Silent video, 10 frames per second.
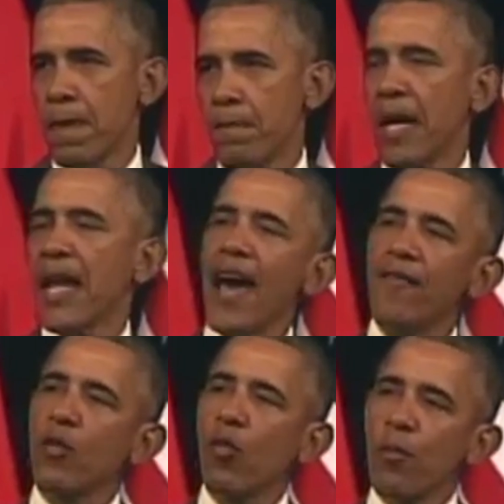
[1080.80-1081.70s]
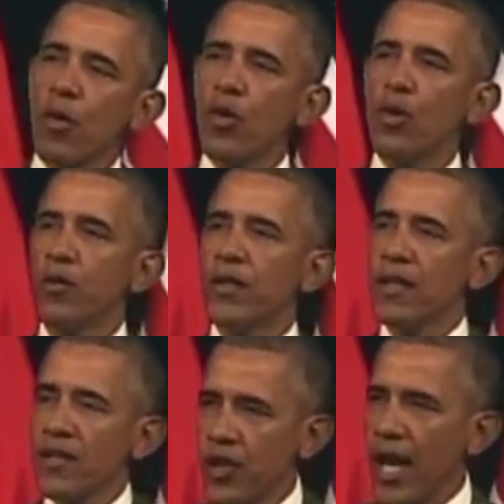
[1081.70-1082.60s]
But having removed
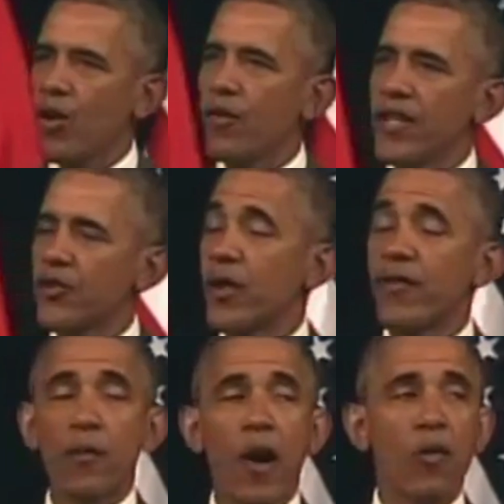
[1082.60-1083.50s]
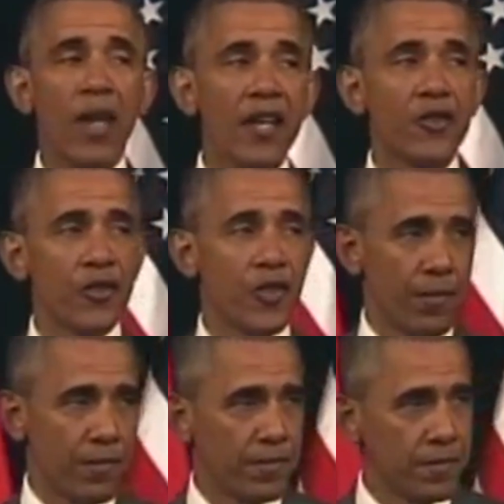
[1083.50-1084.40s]
the shadow of history from our
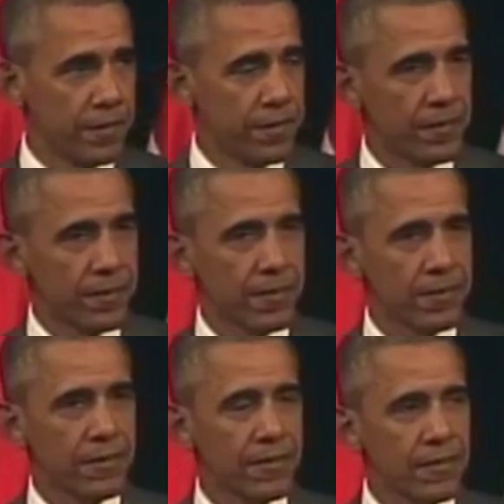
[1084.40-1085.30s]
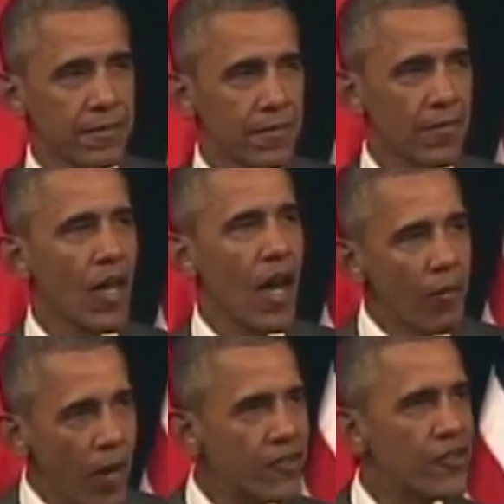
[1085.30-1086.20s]
relationship, I
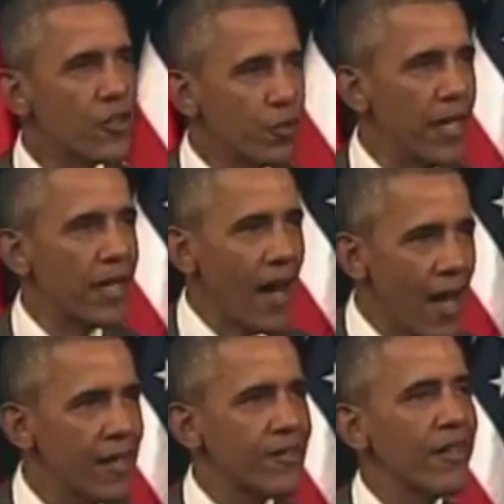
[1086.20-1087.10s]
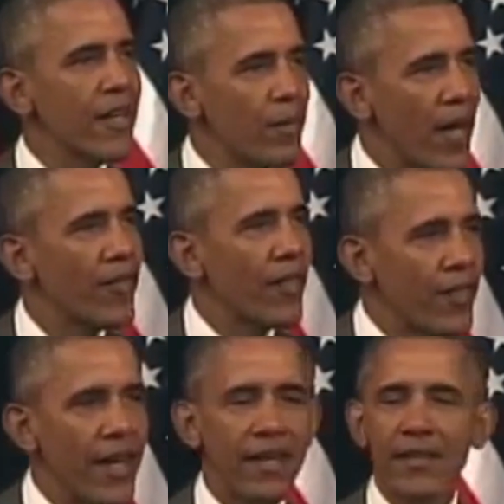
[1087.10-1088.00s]
must speak honestly about the
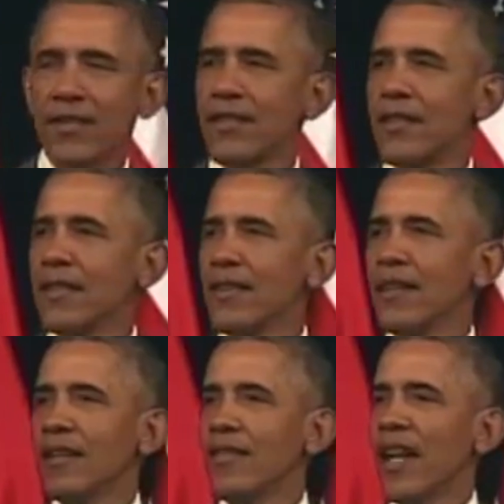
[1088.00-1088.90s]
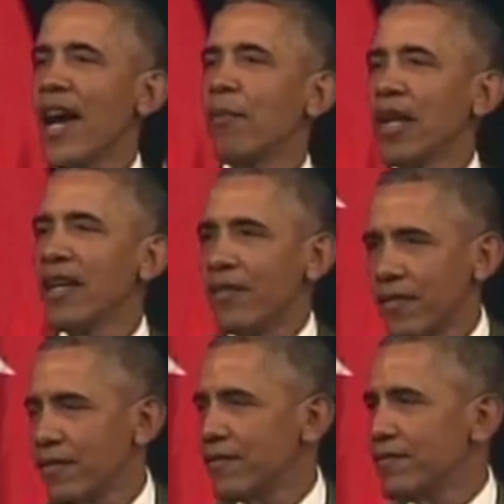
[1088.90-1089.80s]
things that I believe,
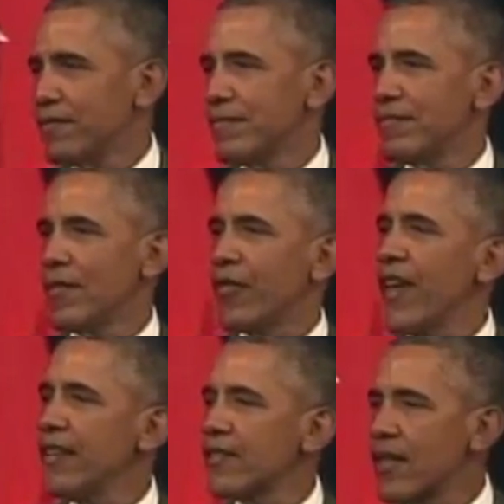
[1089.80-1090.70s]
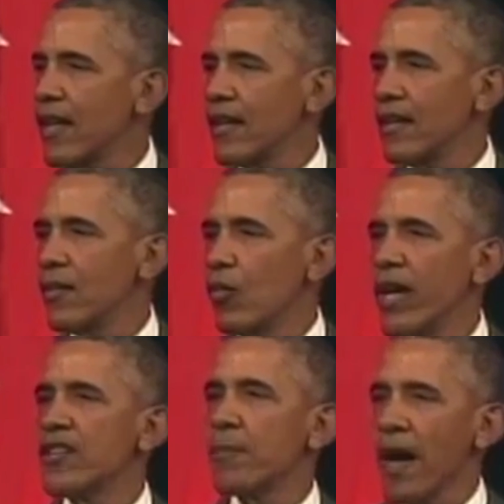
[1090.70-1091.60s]
the things that we
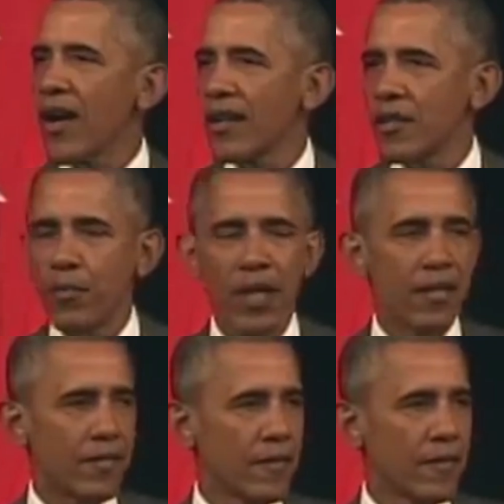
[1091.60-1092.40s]
as Americans believe.